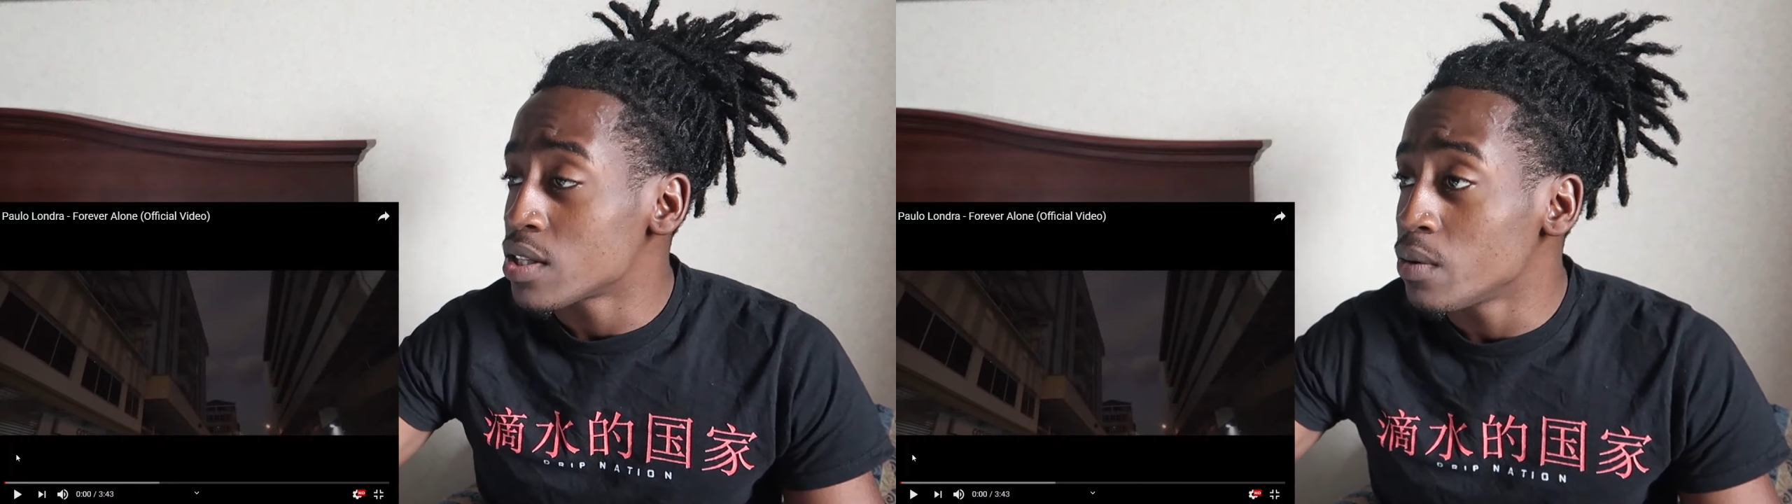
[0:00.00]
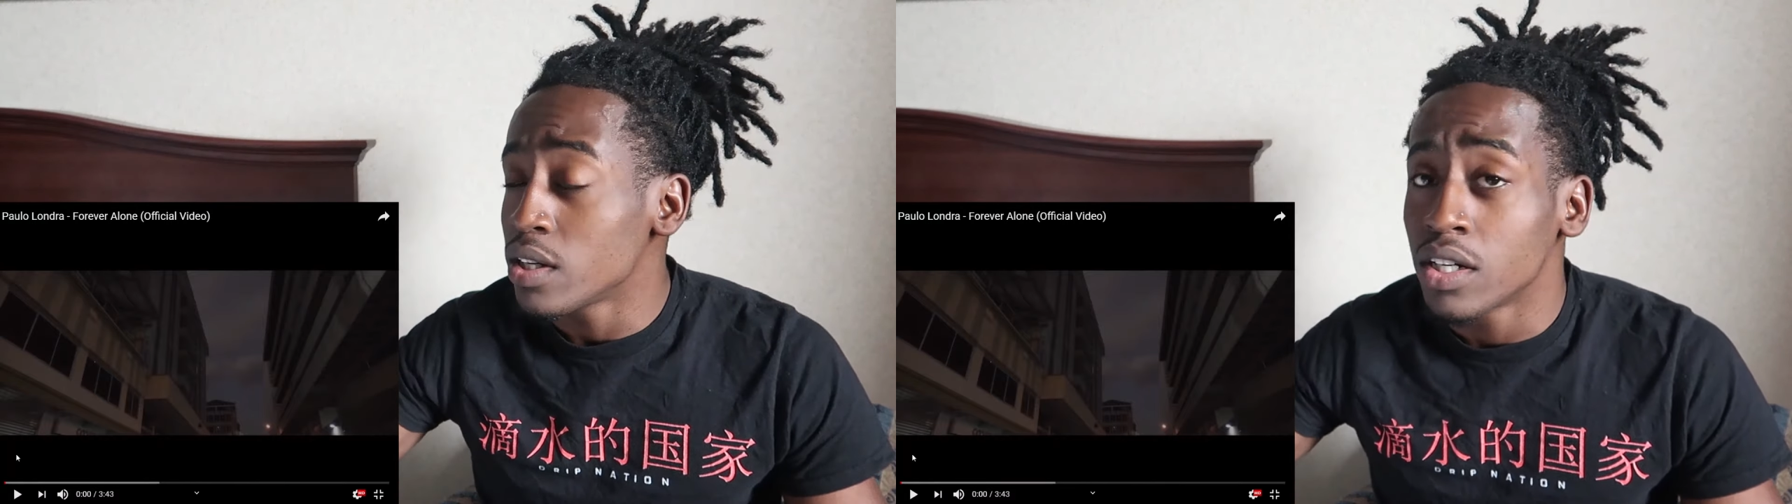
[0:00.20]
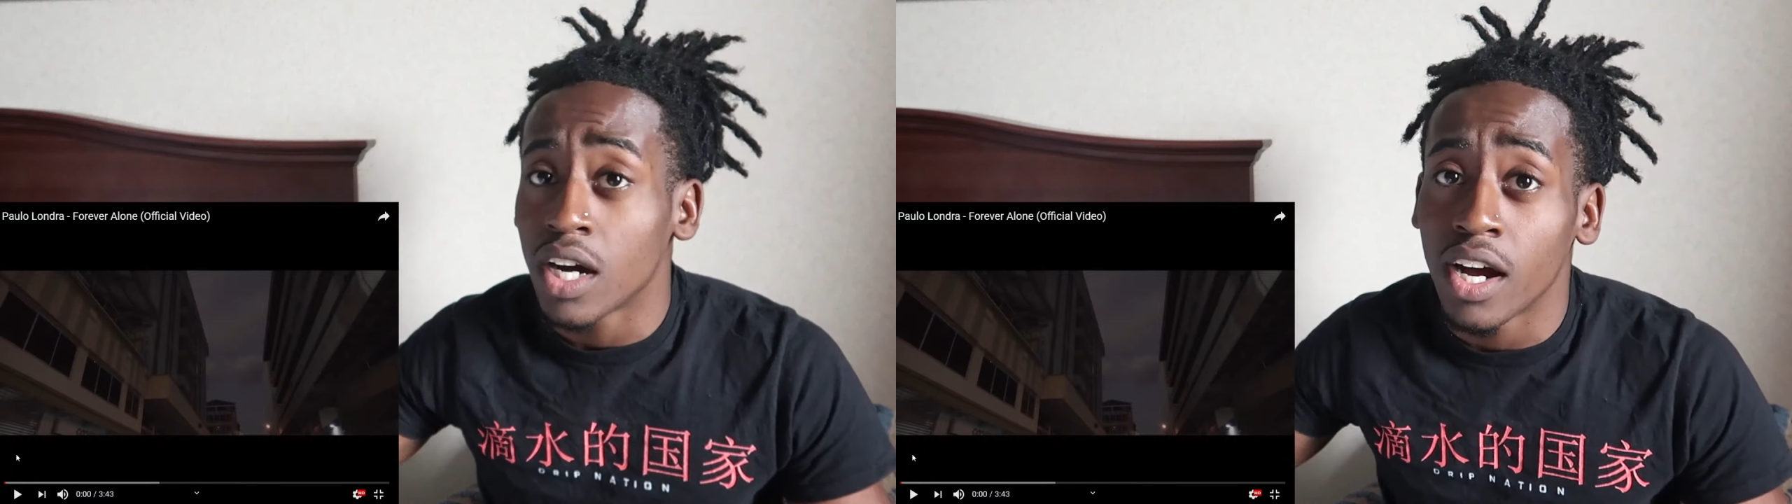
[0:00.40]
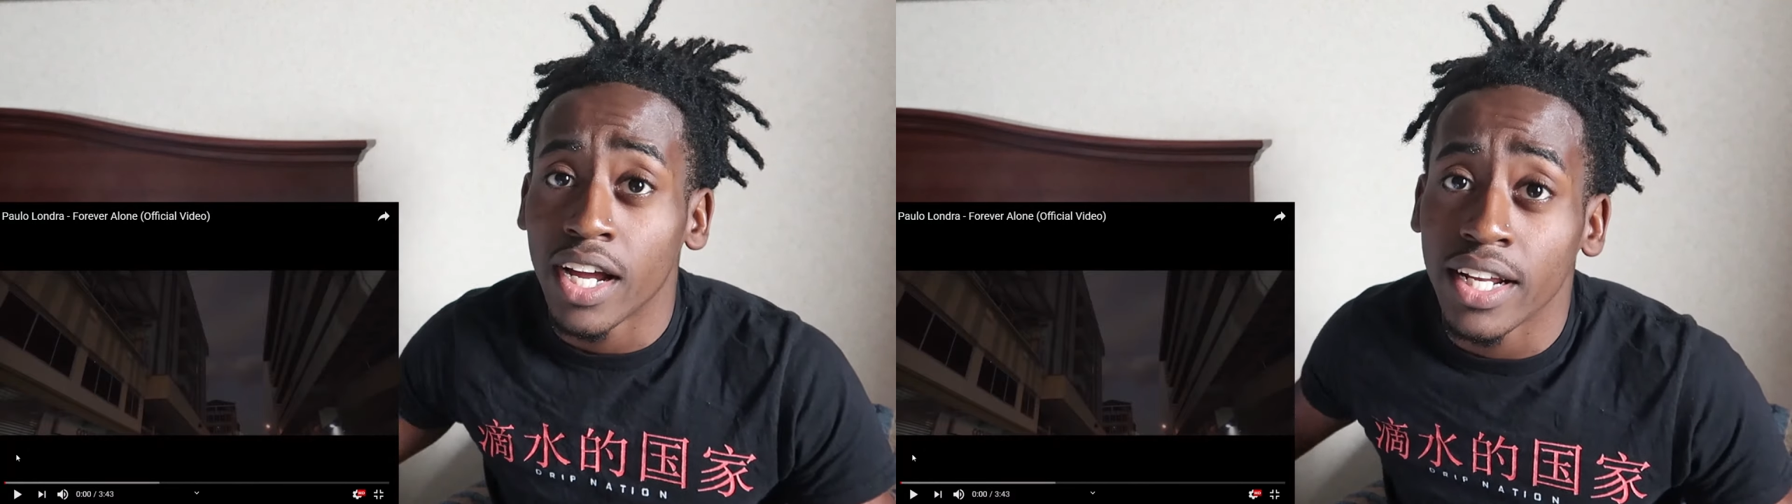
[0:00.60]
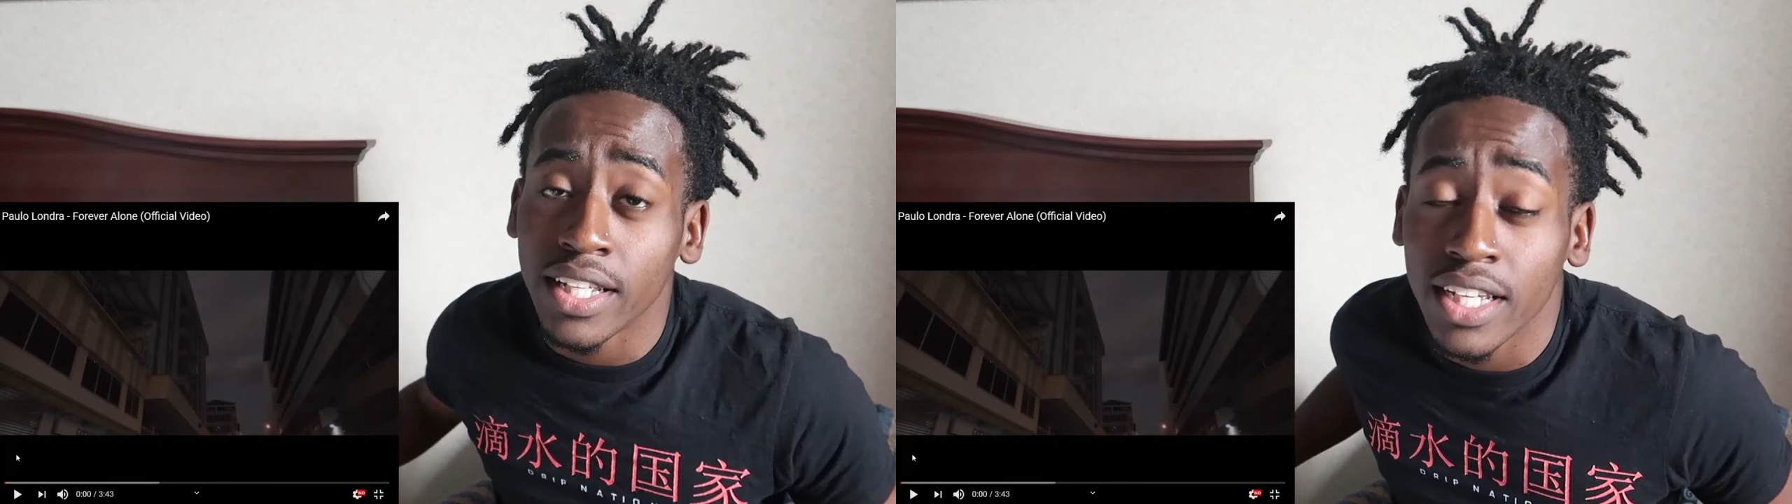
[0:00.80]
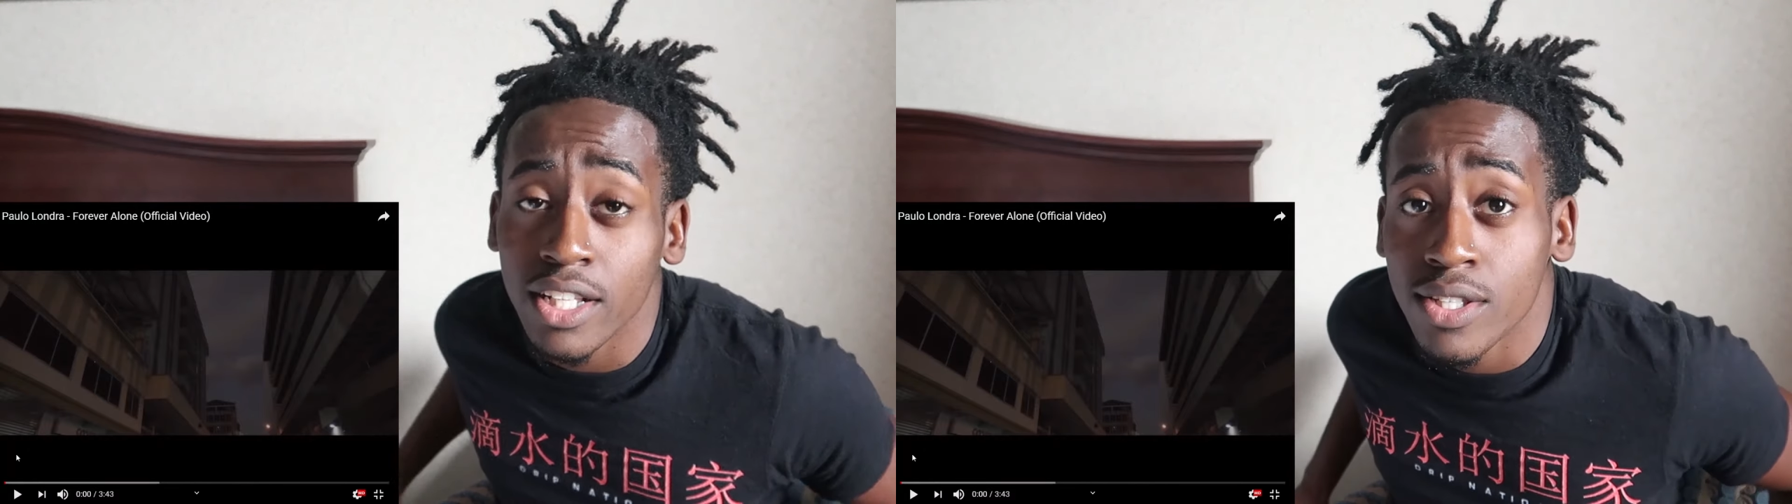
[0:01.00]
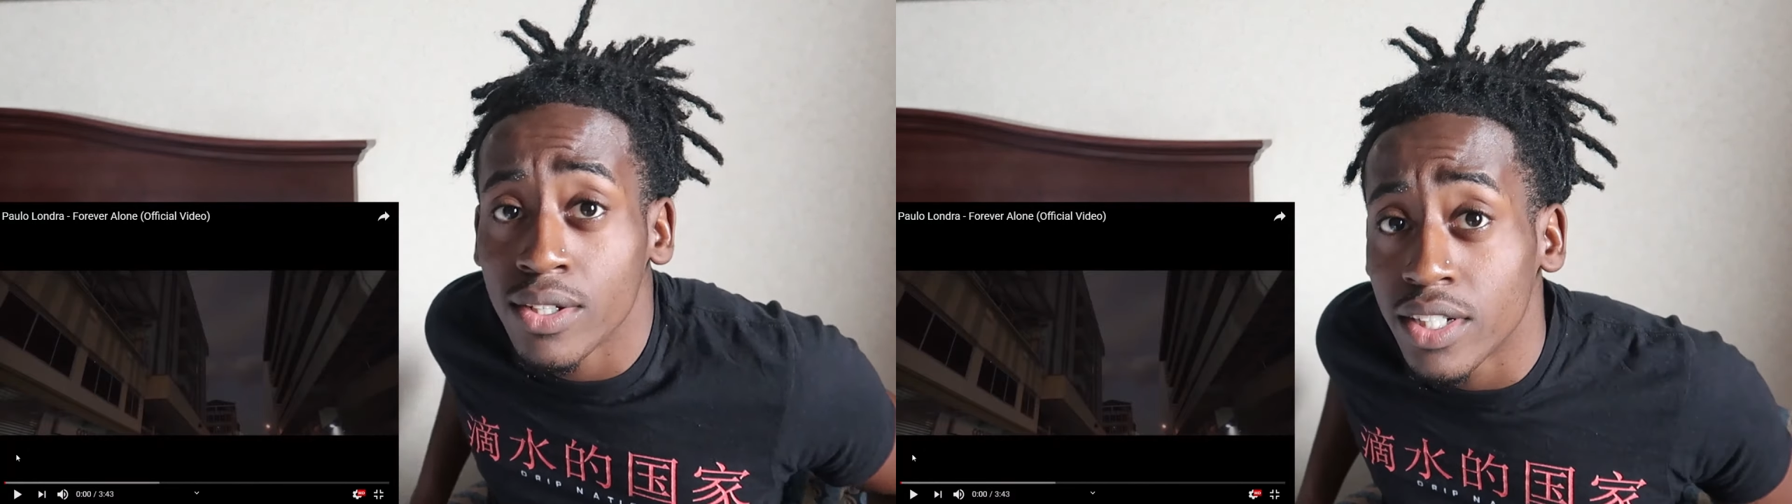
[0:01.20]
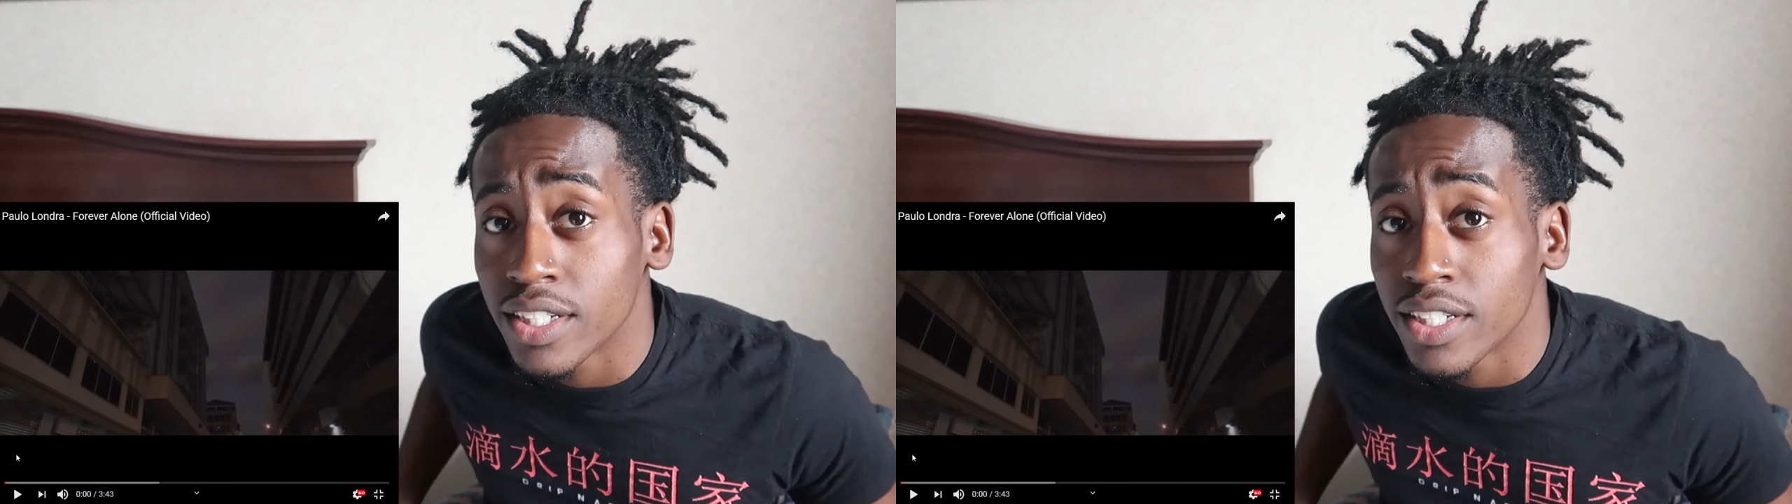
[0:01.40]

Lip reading: so we're gonna go ahead and get to